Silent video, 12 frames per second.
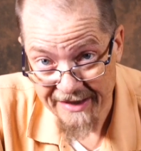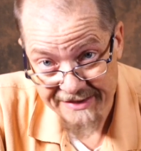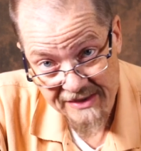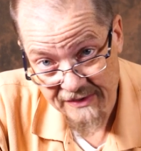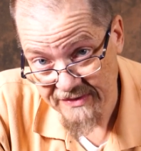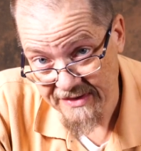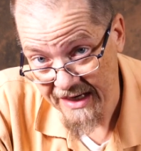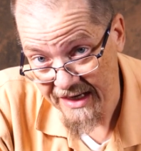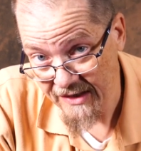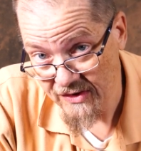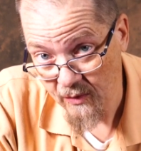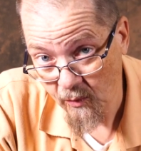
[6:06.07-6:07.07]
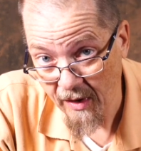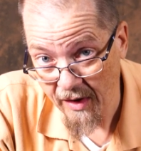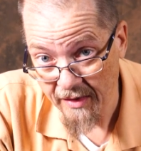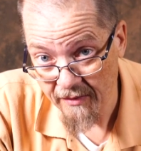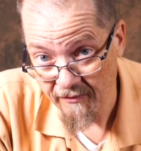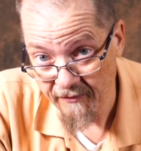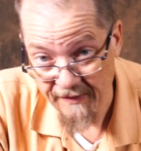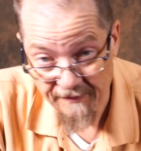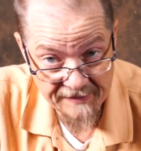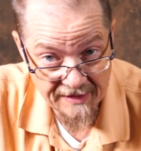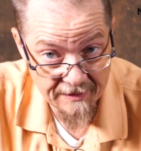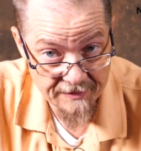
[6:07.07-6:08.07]
ISO setting to
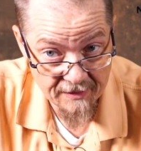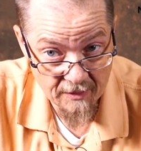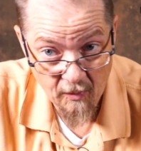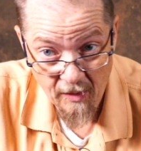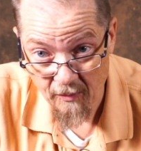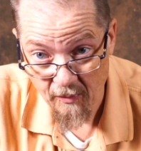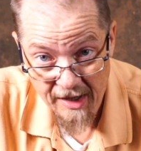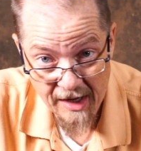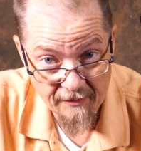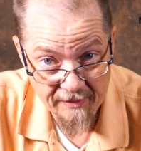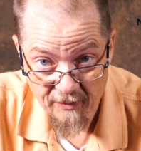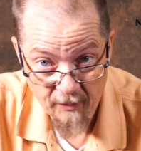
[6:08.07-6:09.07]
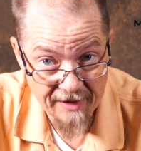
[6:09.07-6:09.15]
1/50th or 1/100th,